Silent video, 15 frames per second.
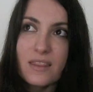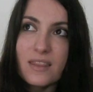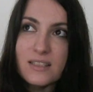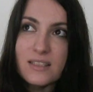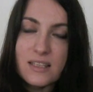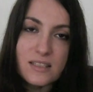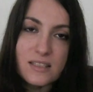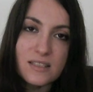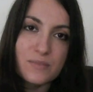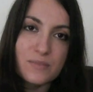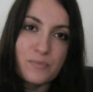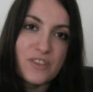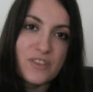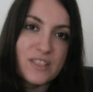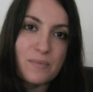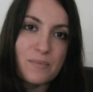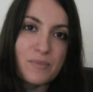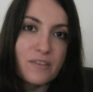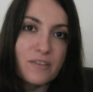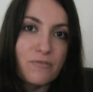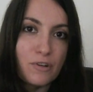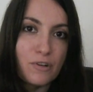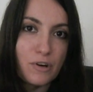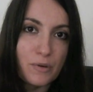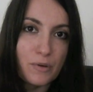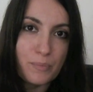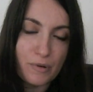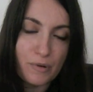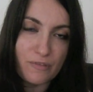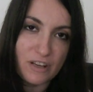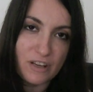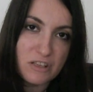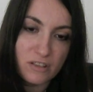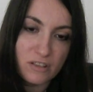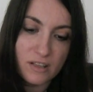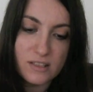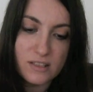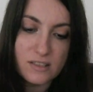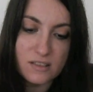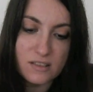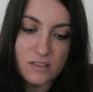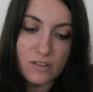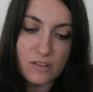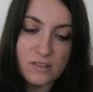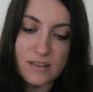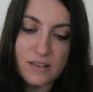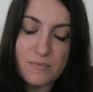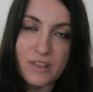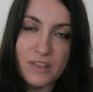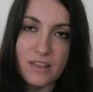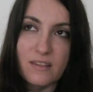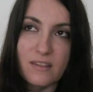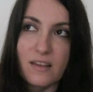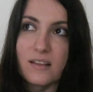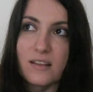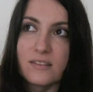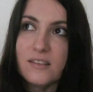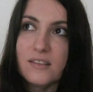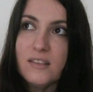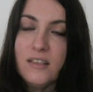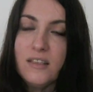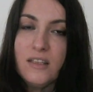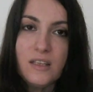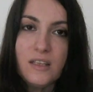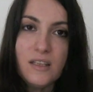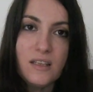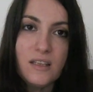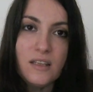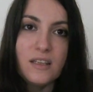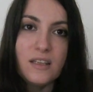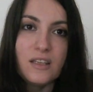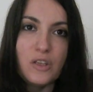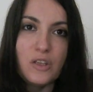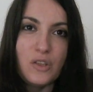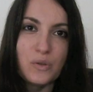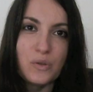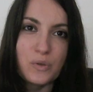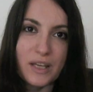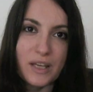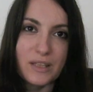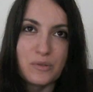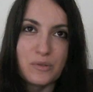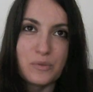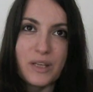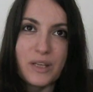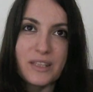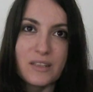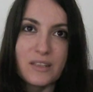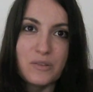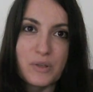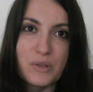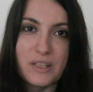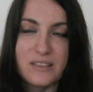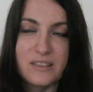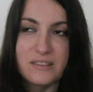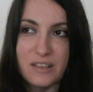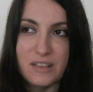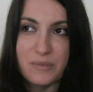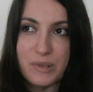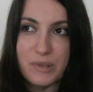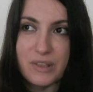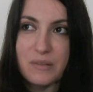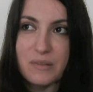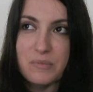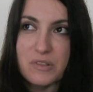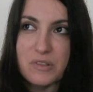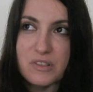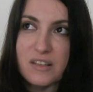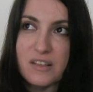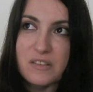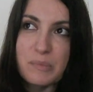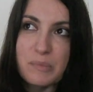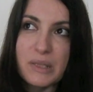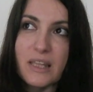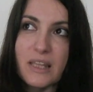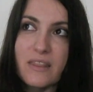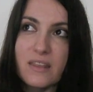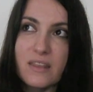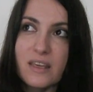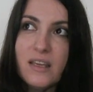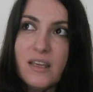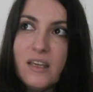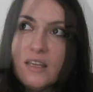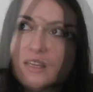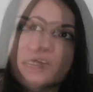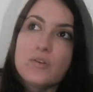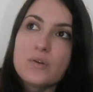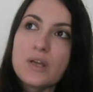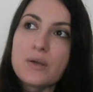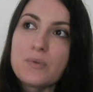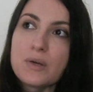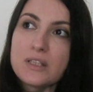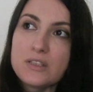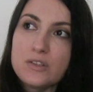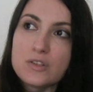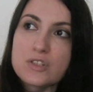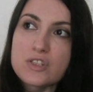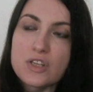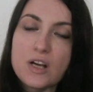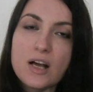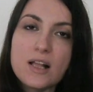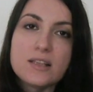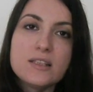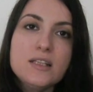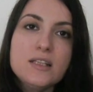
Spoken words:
This is something for professionals. It's not something that you can do it and you can interpret them yourselves, but I think knowing what your child